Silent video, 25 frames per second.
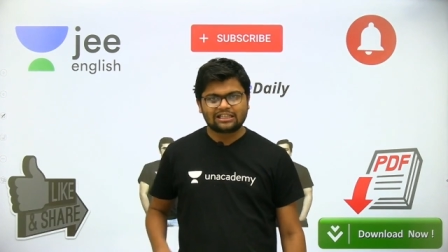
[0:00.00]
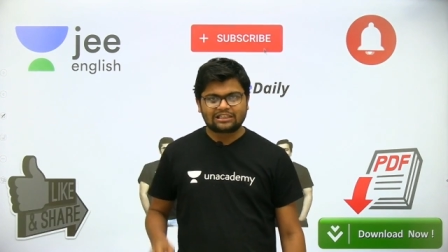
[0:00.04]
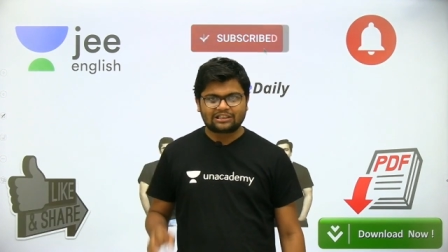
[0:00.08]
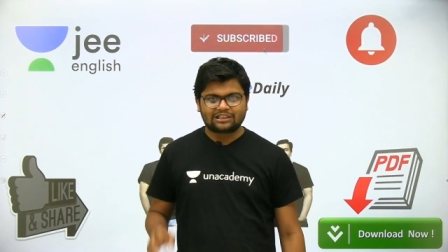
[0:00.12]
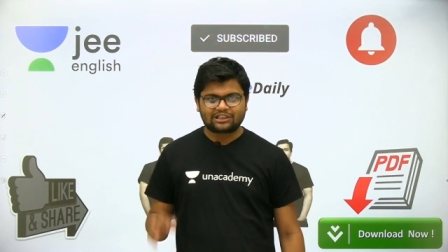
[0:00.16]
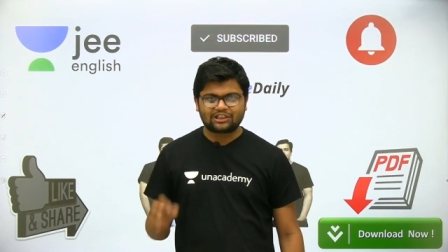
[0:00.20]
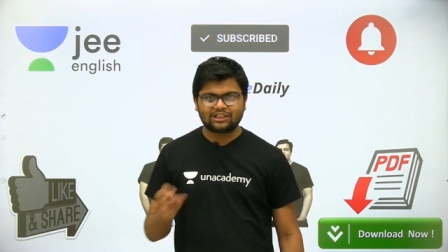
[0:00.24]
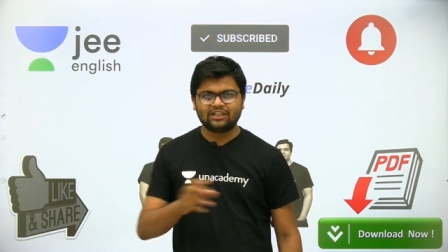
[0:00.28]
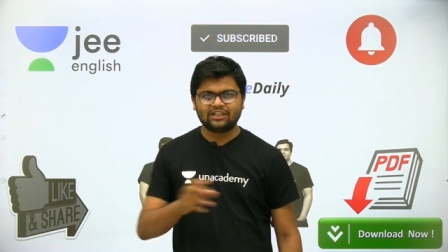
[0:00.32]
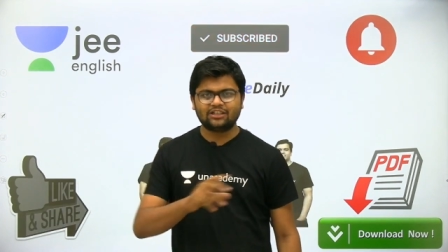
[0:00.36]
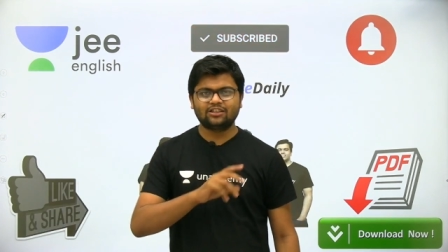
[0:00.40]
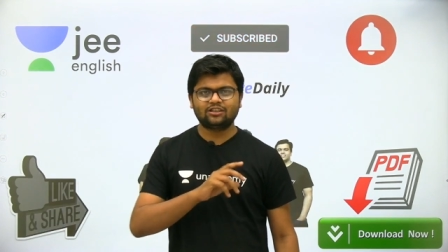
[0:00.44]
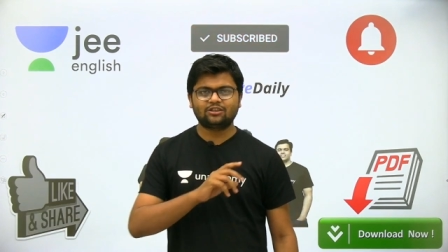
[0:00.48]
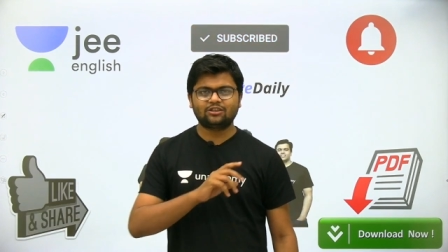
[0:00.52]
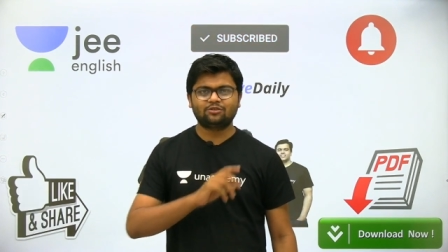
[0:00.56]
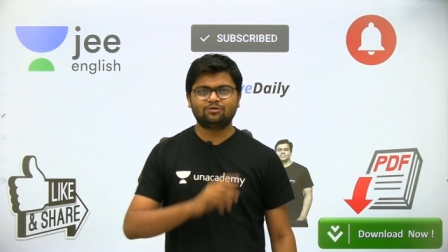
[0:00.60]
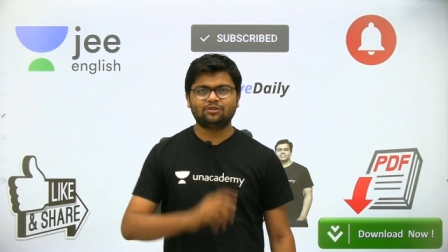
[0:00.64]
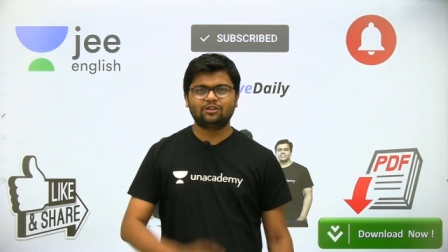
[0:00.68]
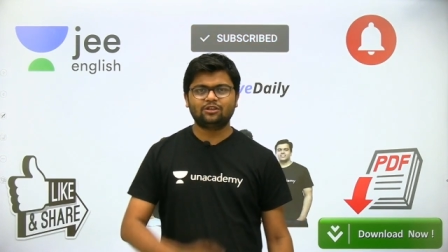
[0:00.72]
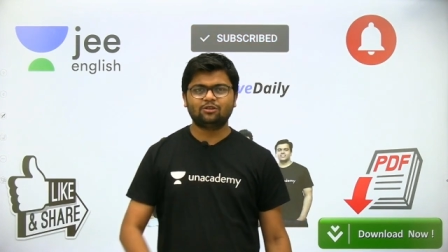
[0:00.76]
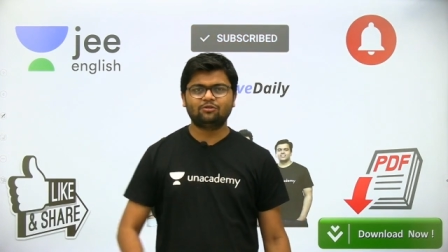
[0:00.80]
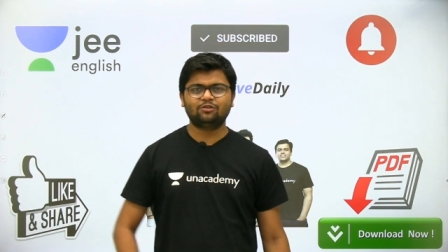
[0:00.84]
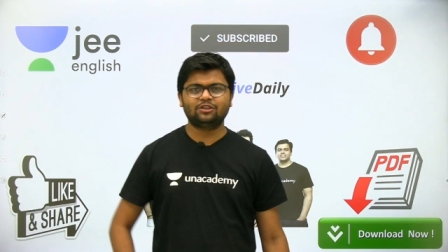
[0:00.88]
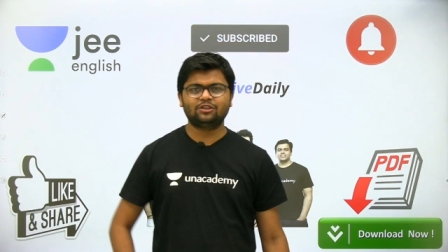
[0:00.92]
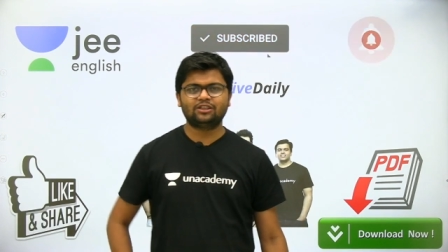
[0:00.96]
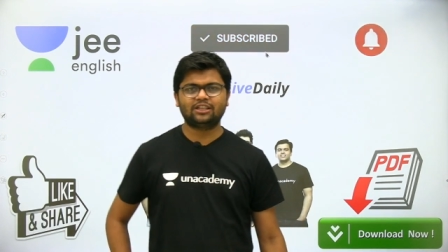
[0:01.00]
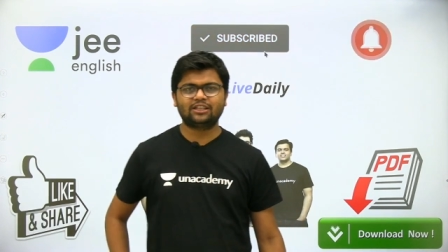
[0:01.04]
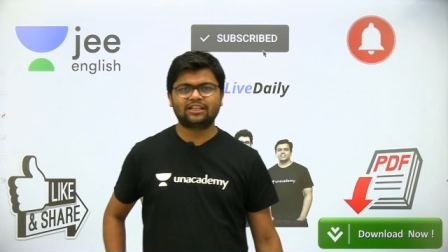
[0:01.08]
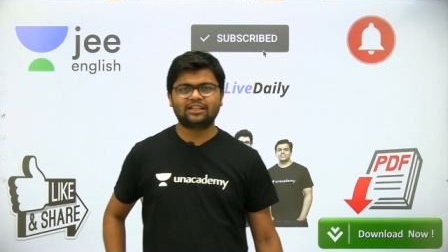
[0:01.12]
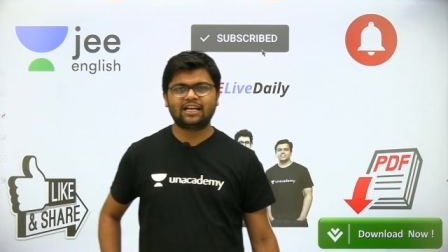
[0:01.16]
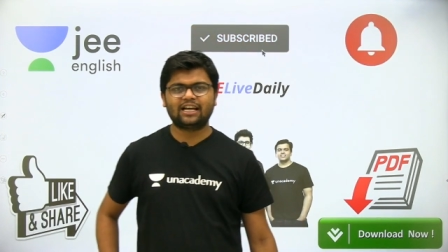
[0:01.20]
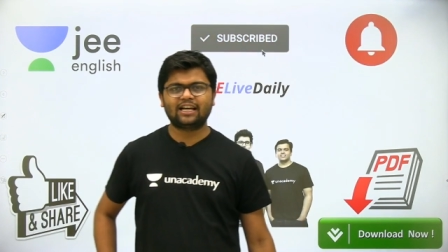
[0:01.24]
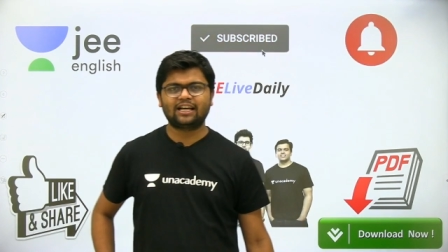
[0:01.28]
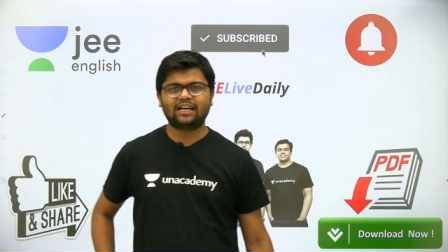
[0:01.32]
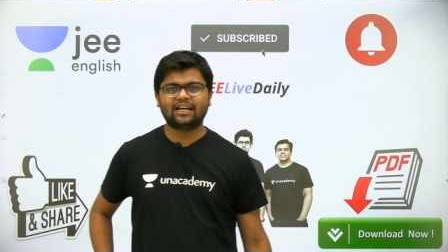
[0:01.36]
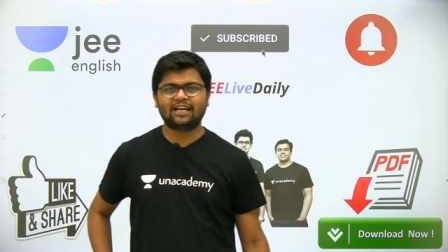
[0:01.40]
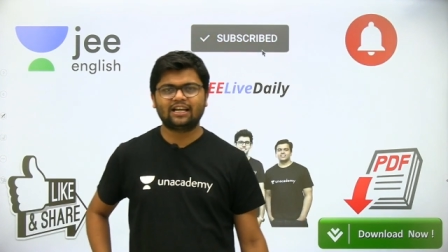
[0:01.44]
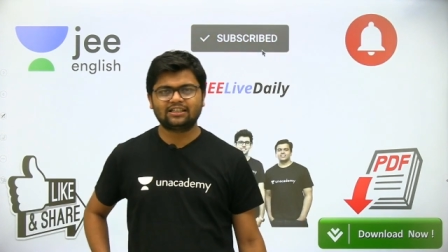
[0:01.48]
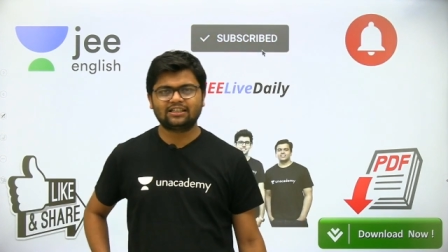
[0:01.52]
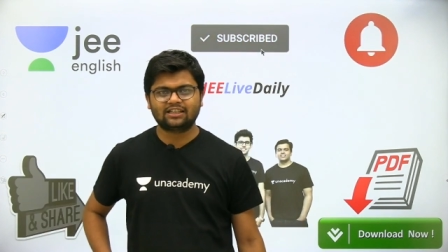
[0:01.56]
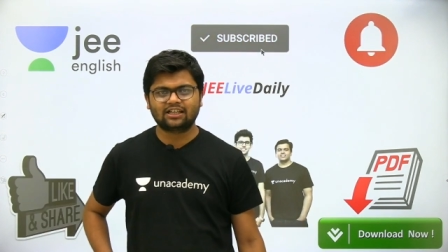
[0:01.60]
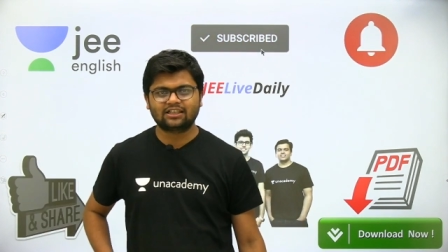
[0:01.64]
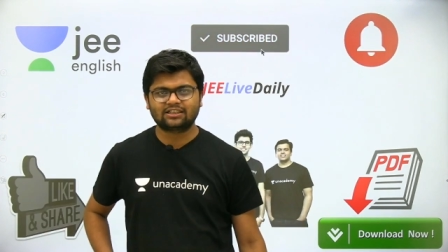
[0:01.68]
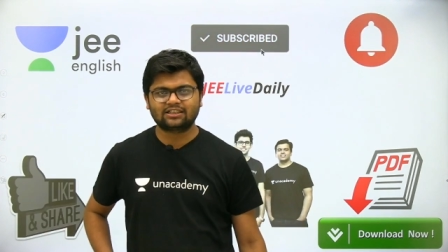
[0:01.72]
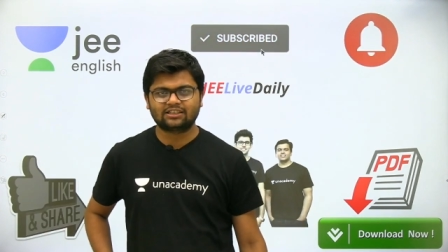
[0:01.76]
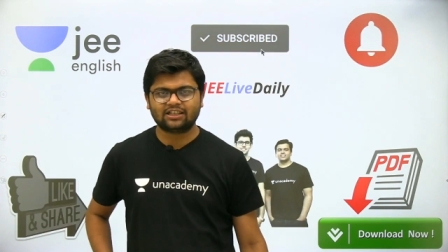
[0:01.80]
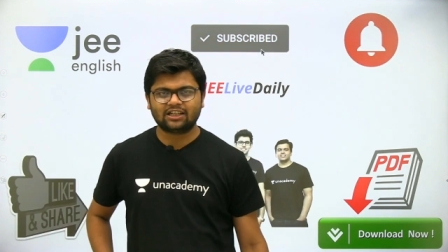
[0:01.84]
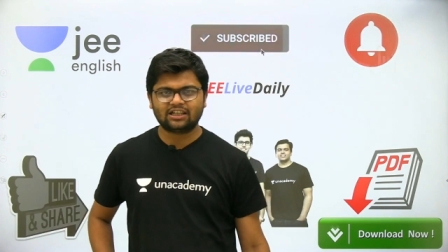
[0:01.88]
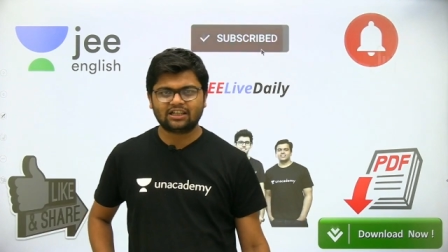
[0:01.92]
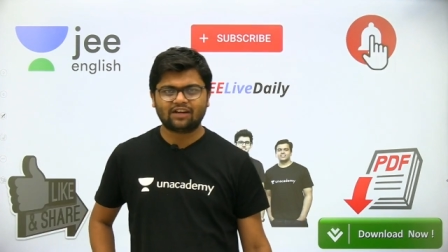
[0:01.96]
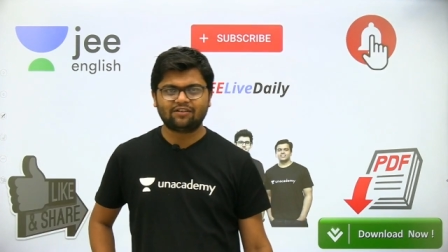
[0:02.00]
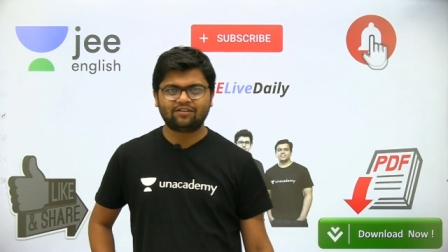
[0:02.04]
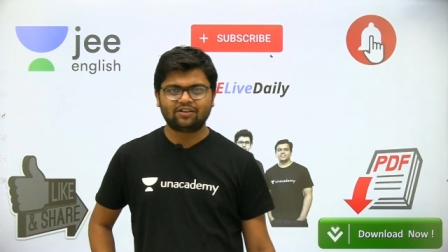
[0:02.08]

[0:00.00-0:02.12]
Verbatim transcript: Share this video with the tag hashtag J E E